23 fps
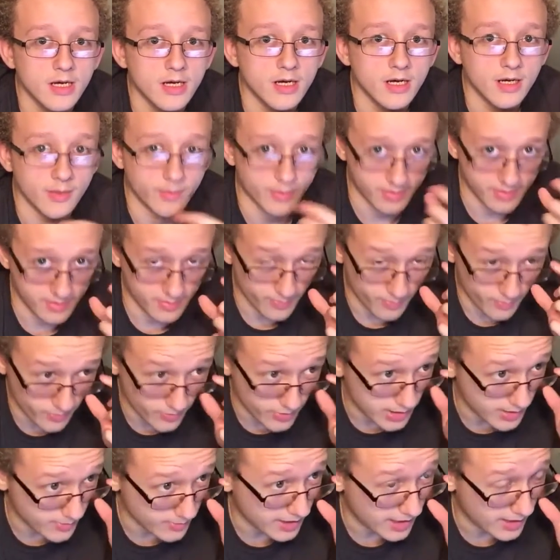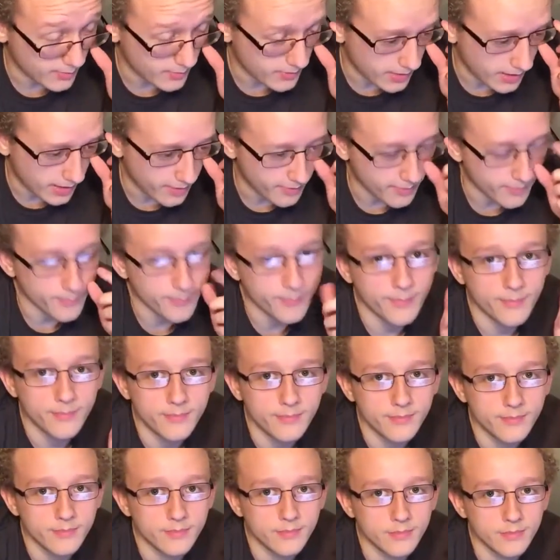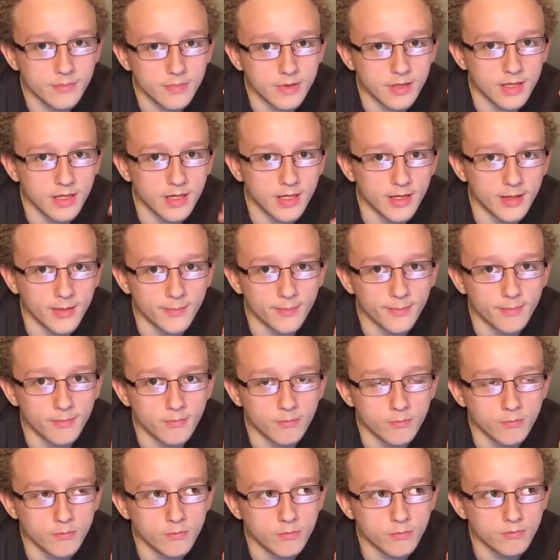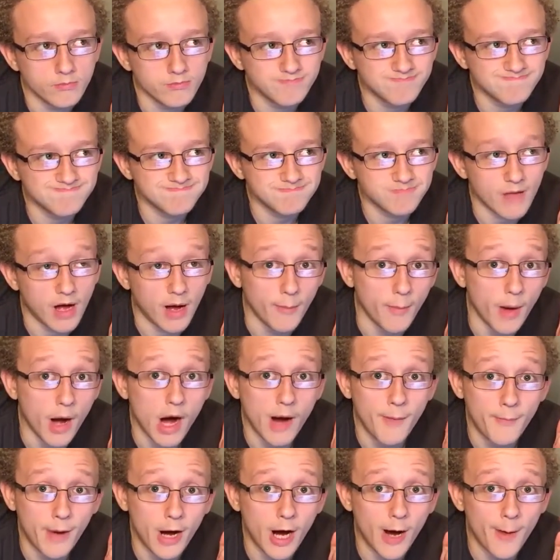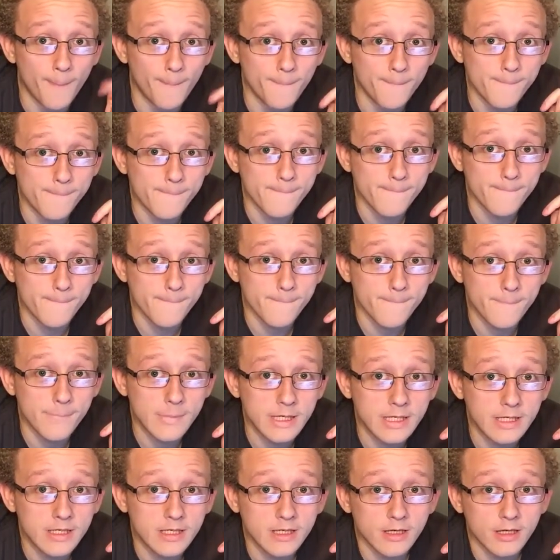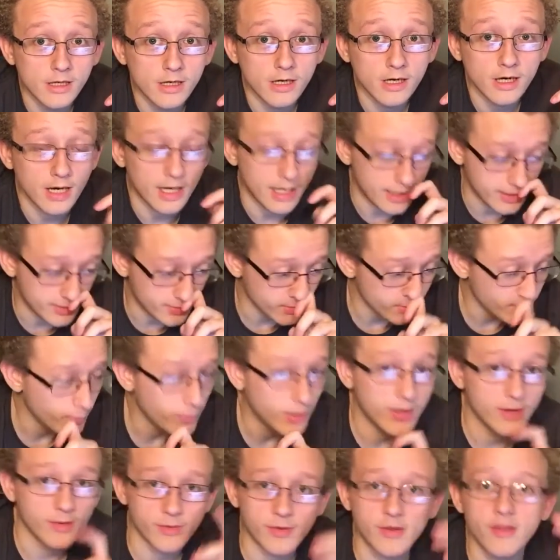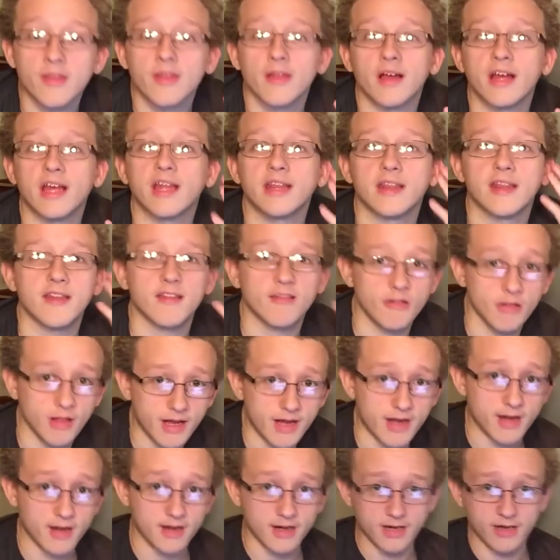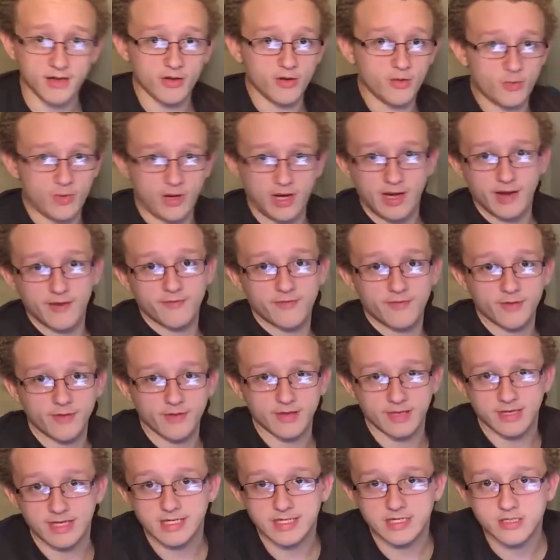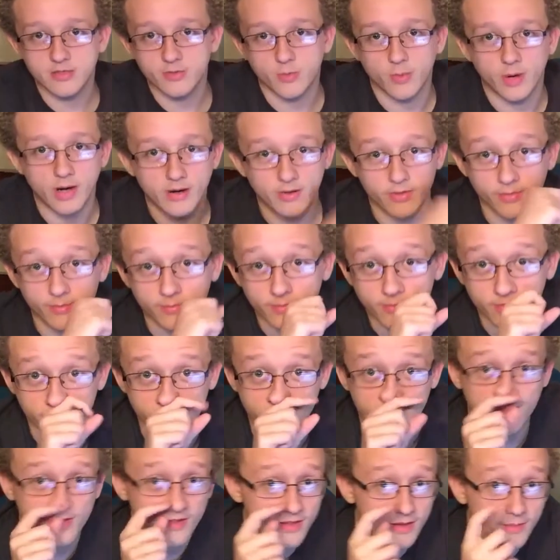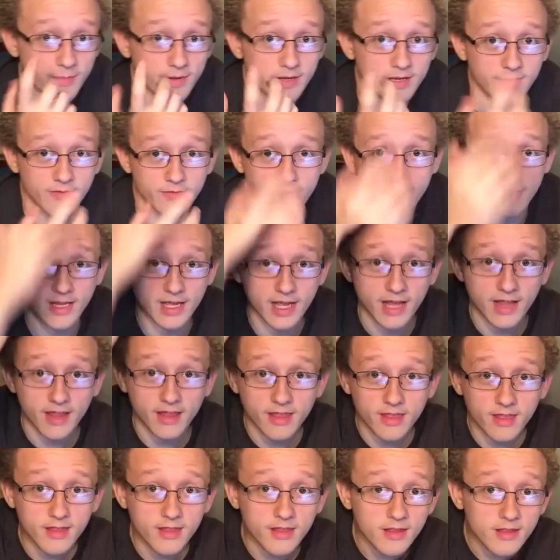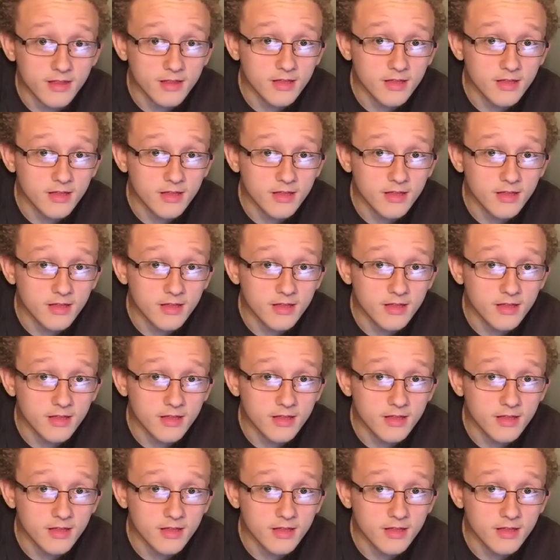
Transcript: Um, because I'm pretty blind without them. Um, um, um, um. I don't wear them because I get this glare. I don't know why I feel the need to wear them, just something different, I guess.